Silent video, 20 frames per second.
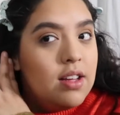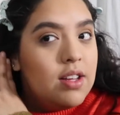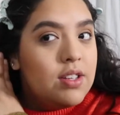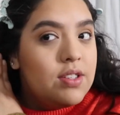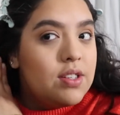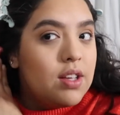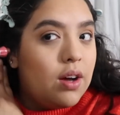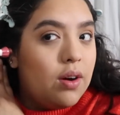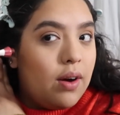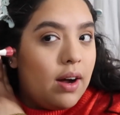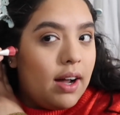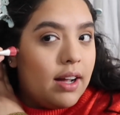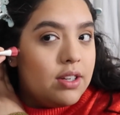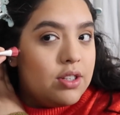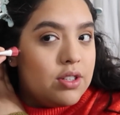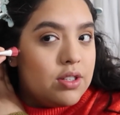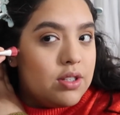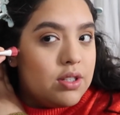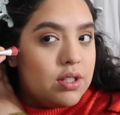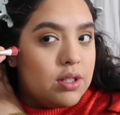So I
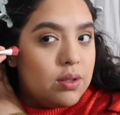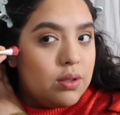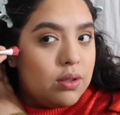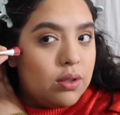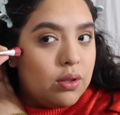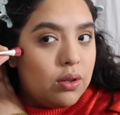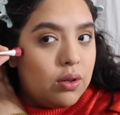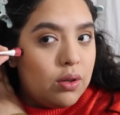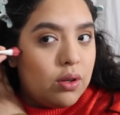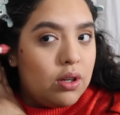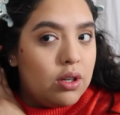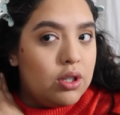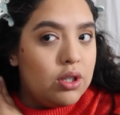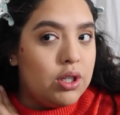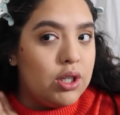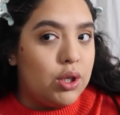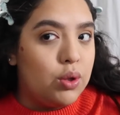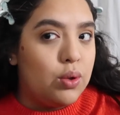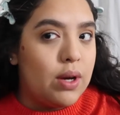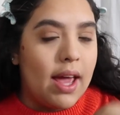just do a little
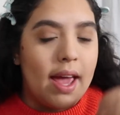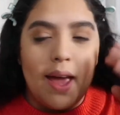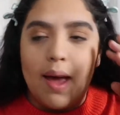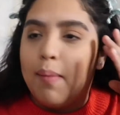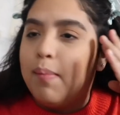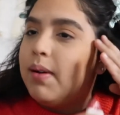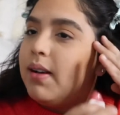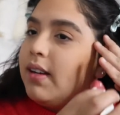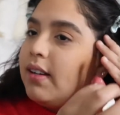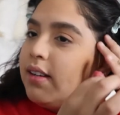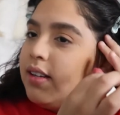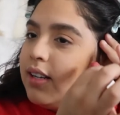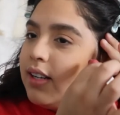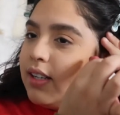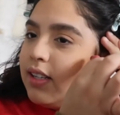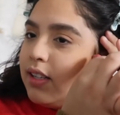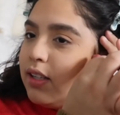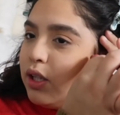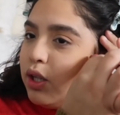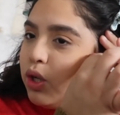doodab,
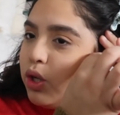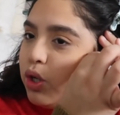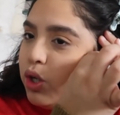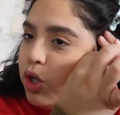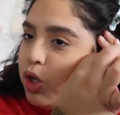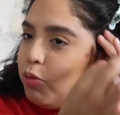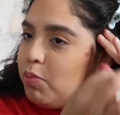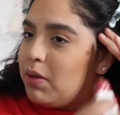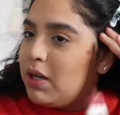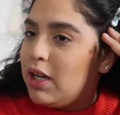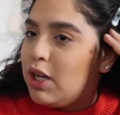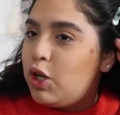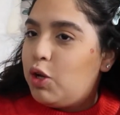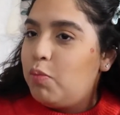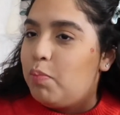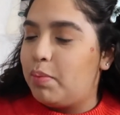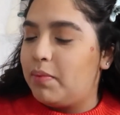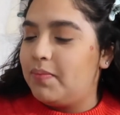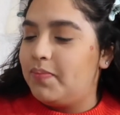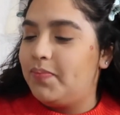and a little doopity
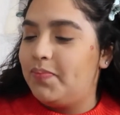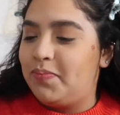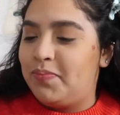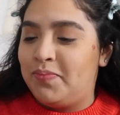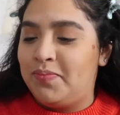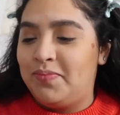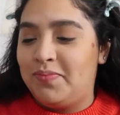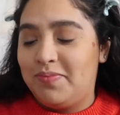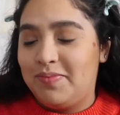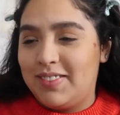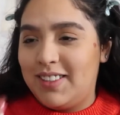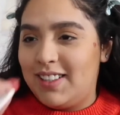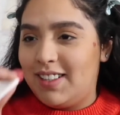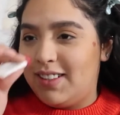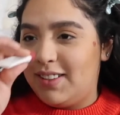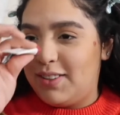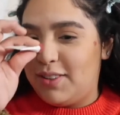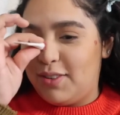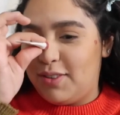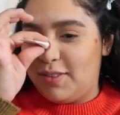doop, and a
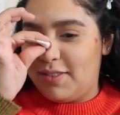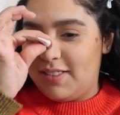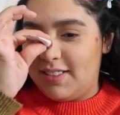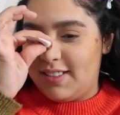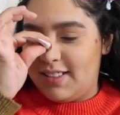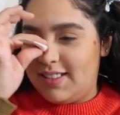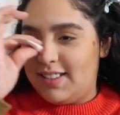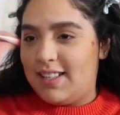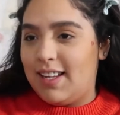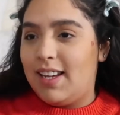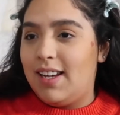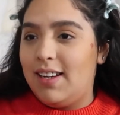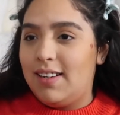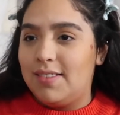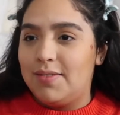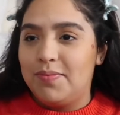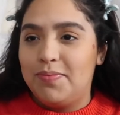little ding.